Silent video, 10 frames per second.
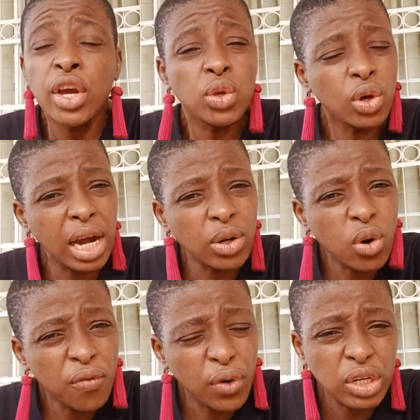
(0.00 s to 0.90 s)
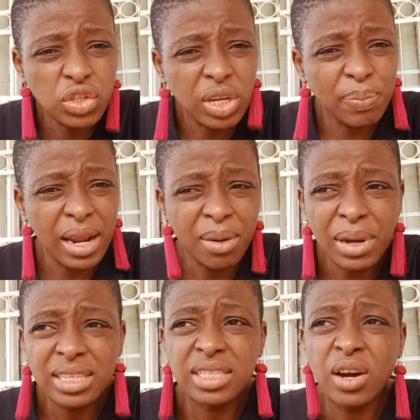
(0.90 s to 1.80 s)
You can go for a trip like
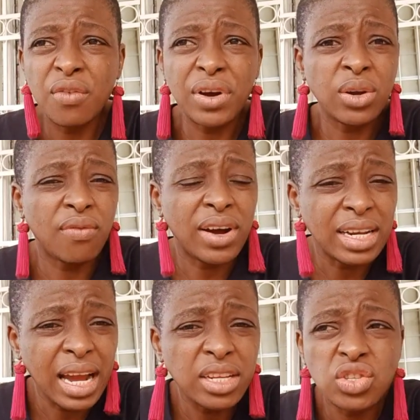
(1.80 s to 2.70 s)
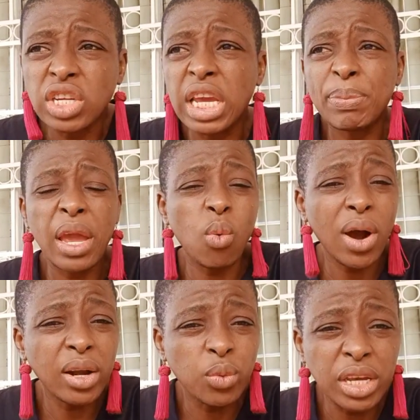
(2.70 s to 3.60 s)
myself, an overnight trip, a
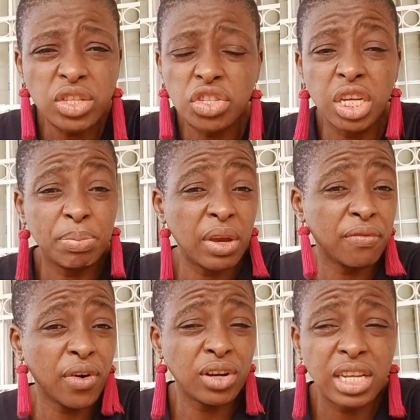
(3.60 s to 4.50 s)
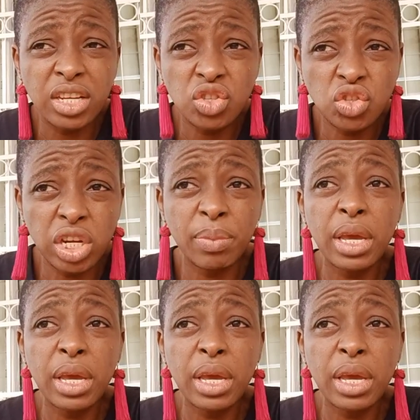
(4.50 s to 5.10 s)
1-week trip, a 4-day trip.